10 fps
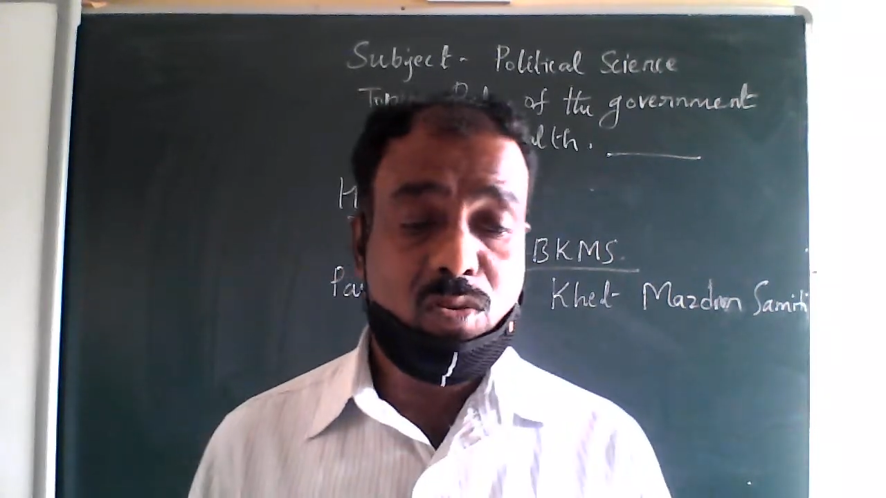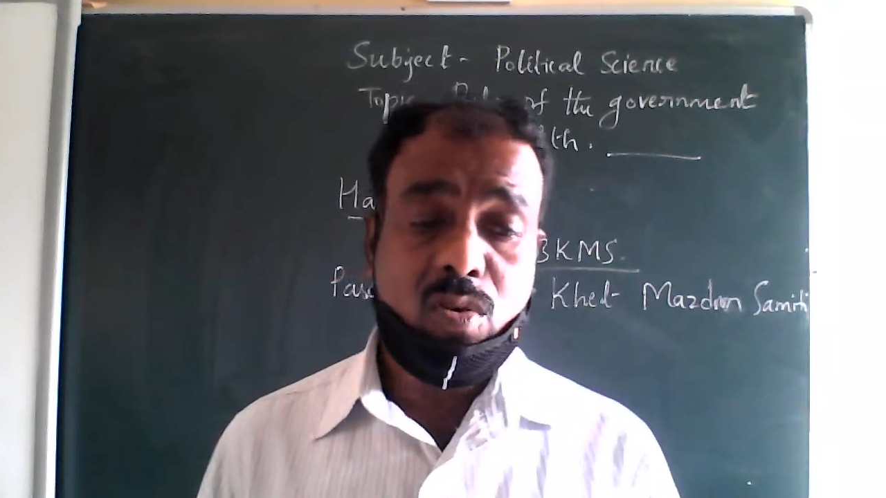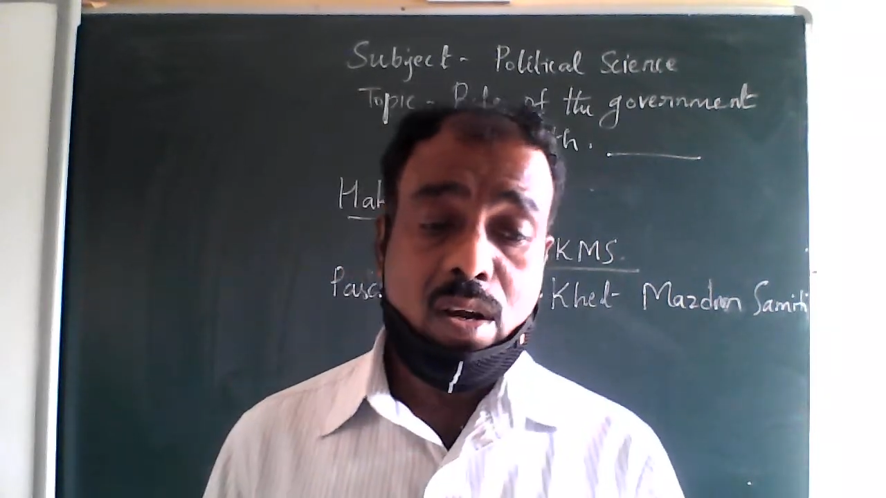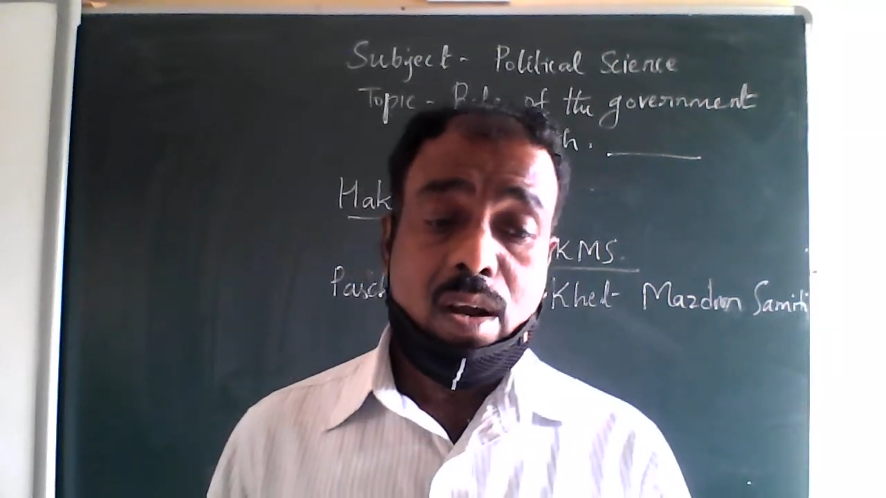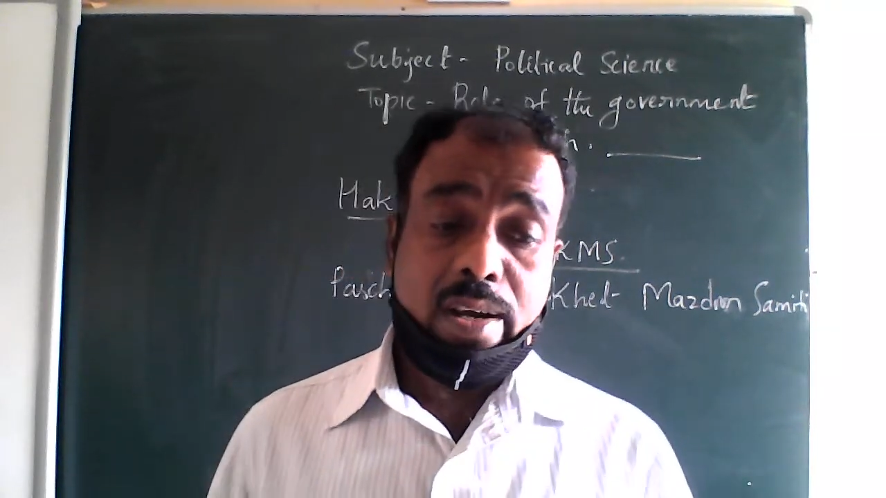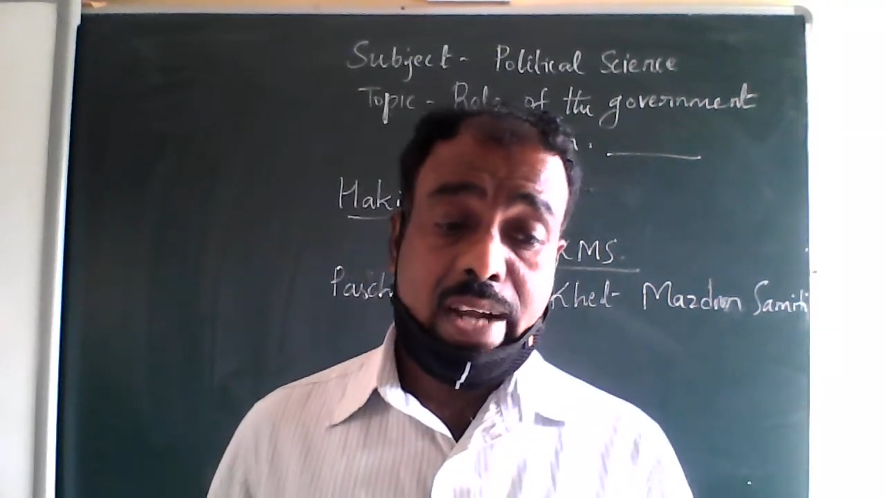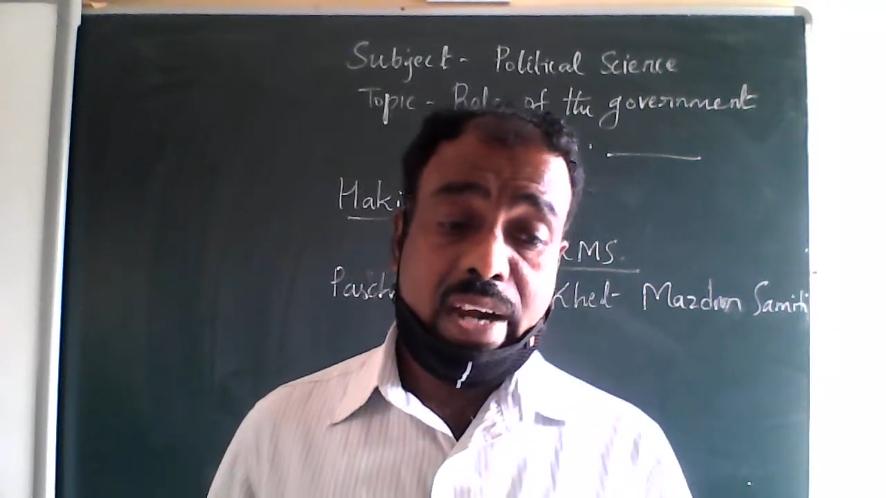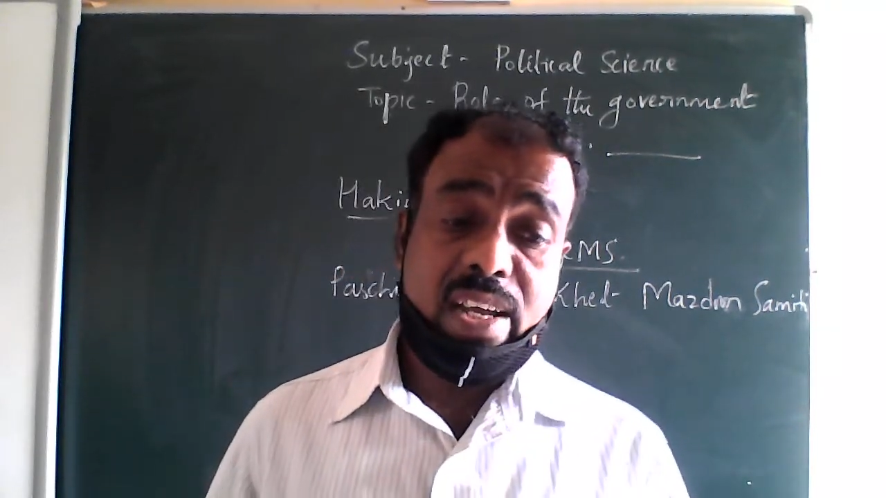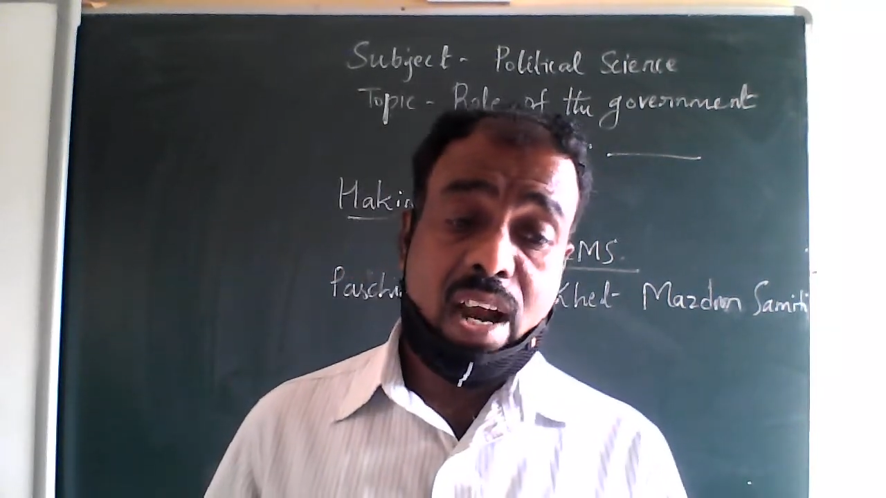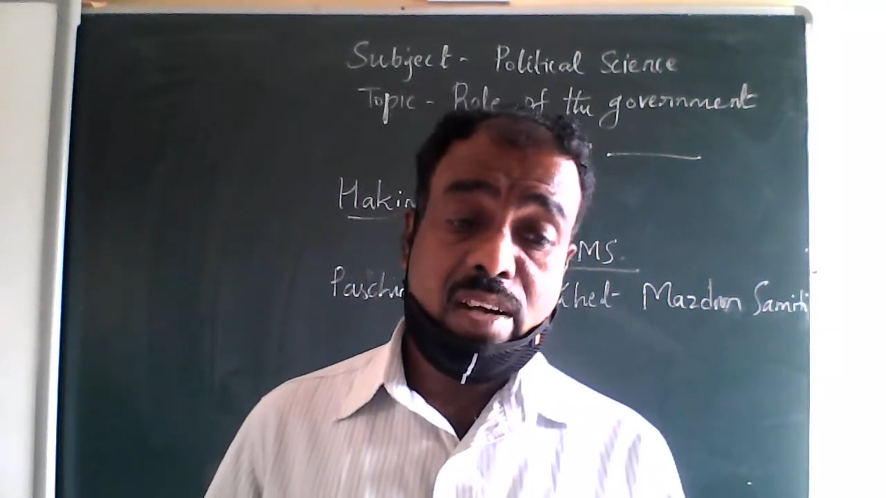So
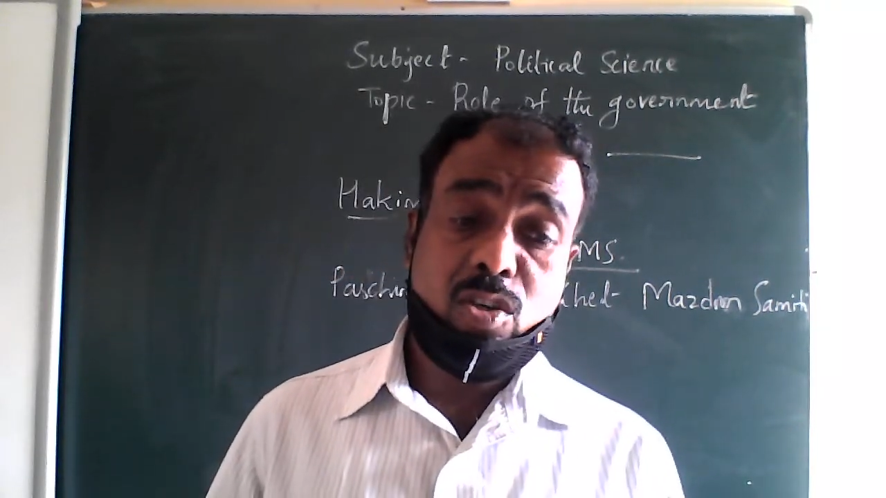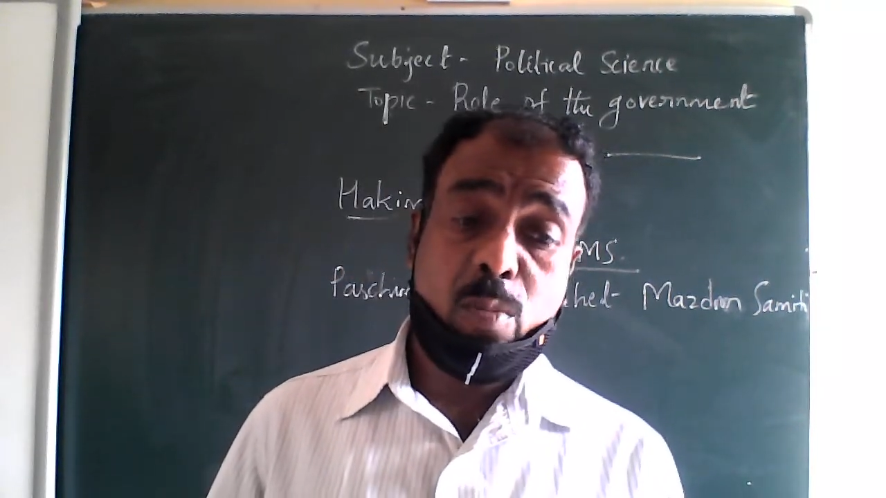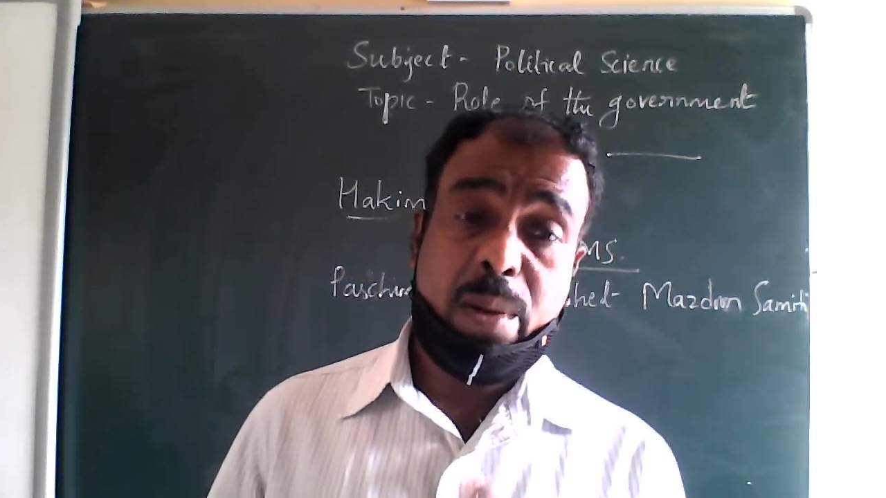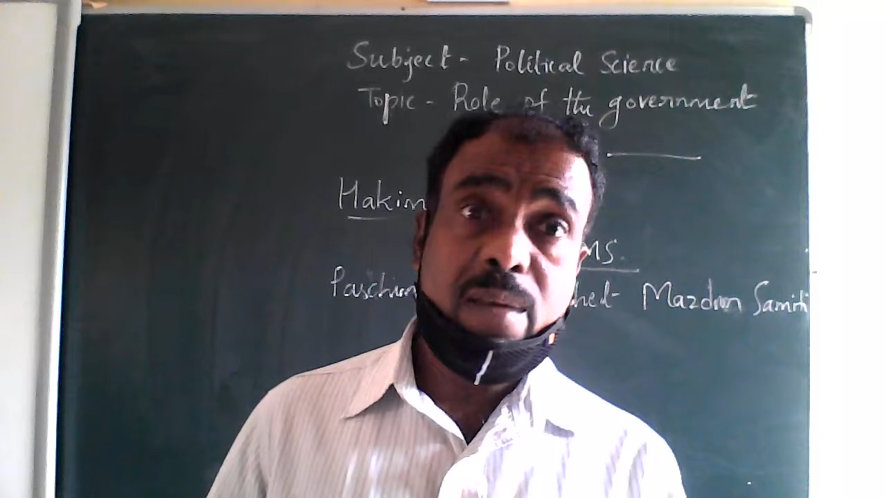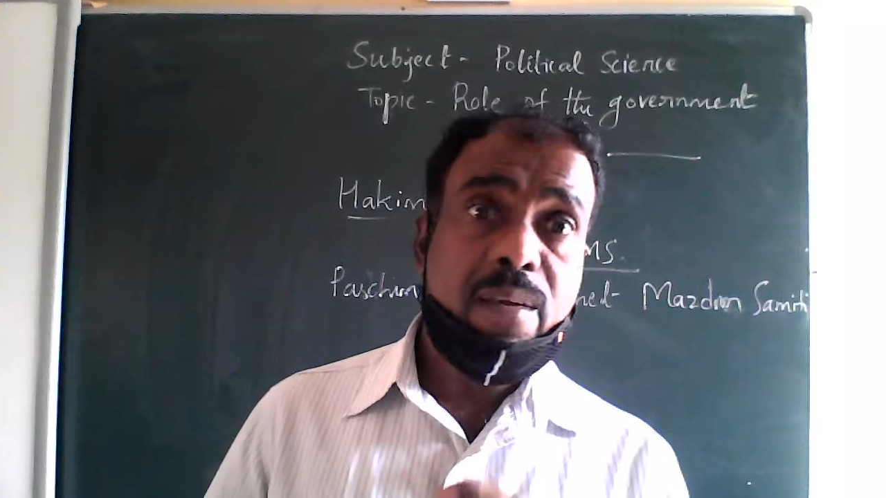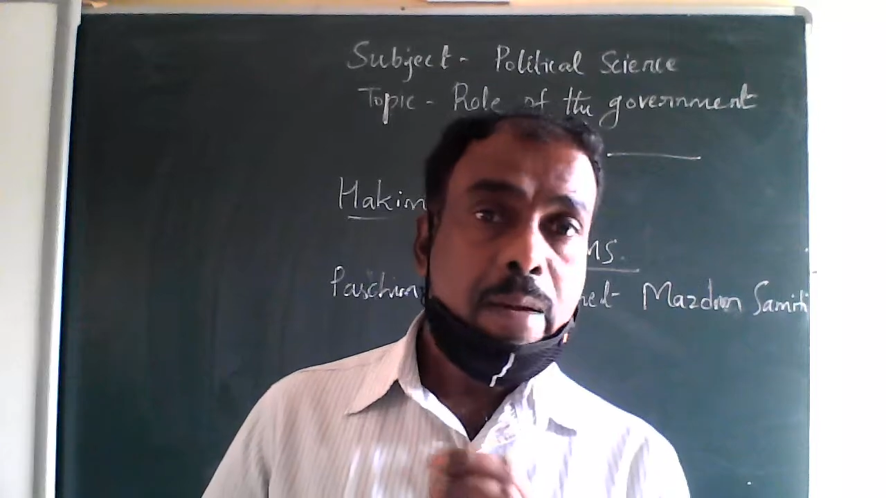daddy had to pay